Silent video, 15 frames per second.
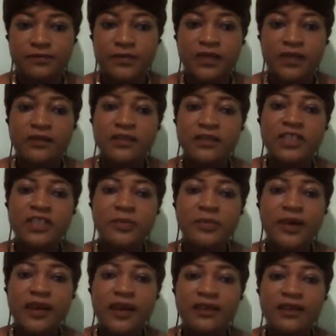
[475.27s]

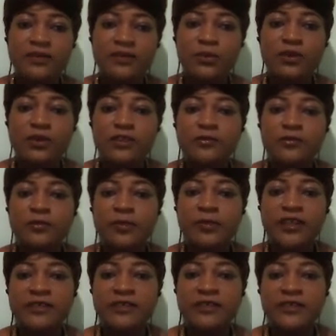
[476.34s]
Despite the wonderful
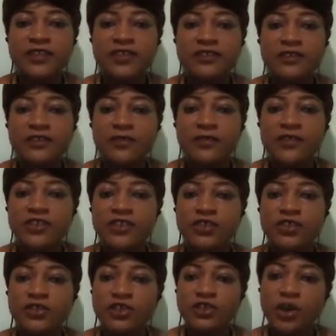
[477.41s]
benefits of this
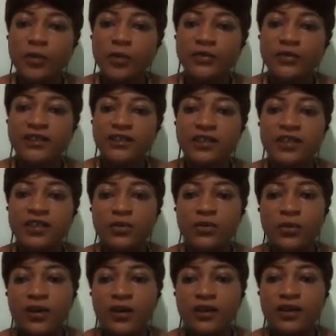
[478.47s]
huge computer
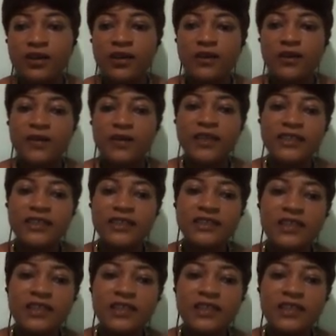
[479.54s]
network, the internet